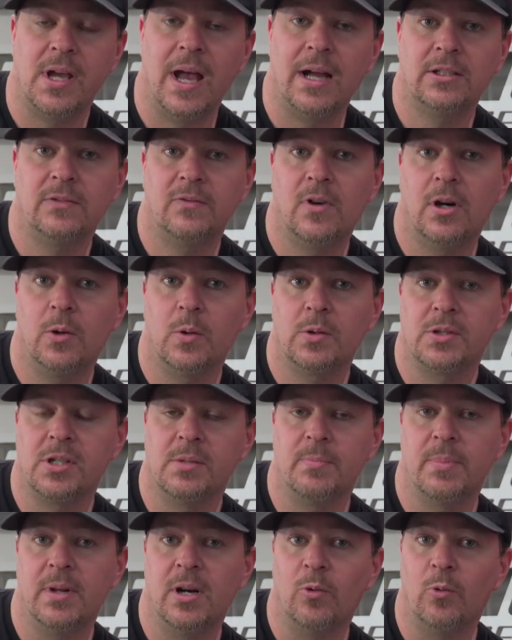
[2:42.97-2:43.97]
Active Autowerke
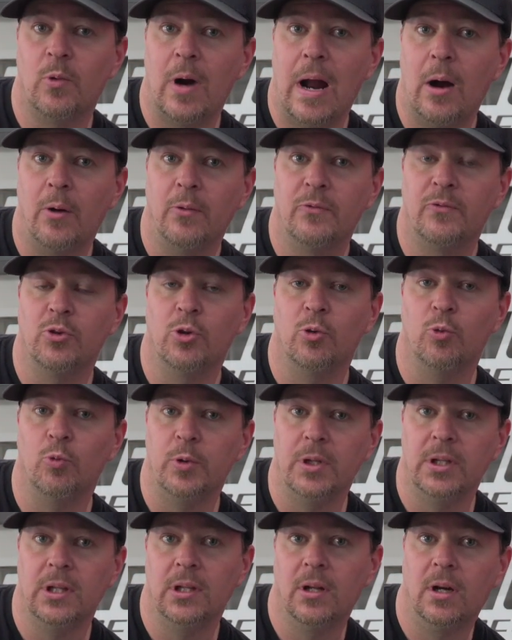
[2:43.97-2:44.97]
has been around for a
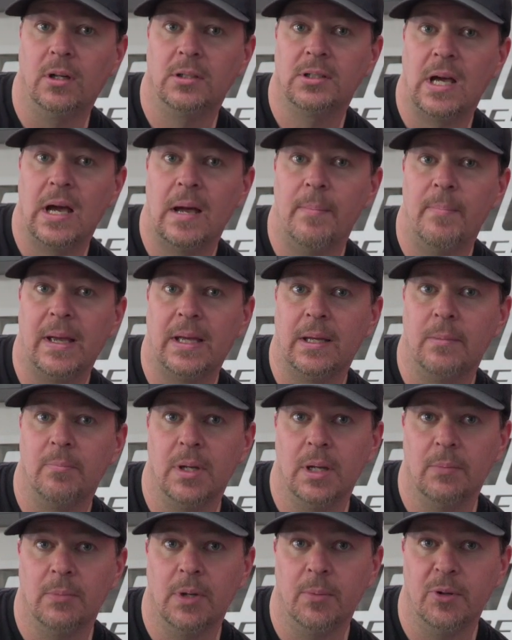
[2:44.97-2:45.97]
really long time, making
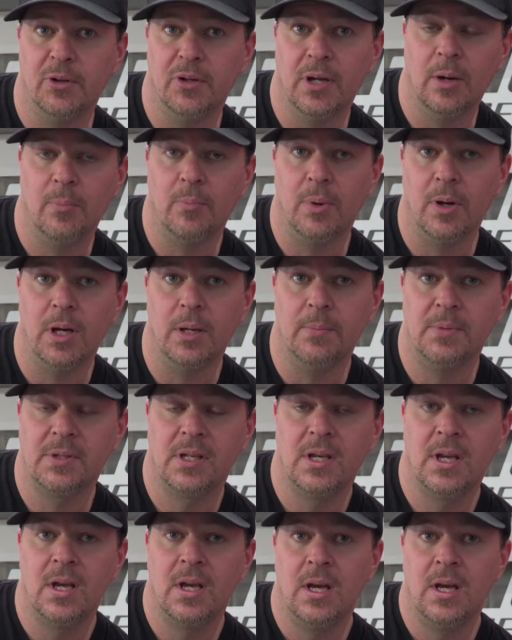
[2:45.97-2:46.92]
BMW downpipes.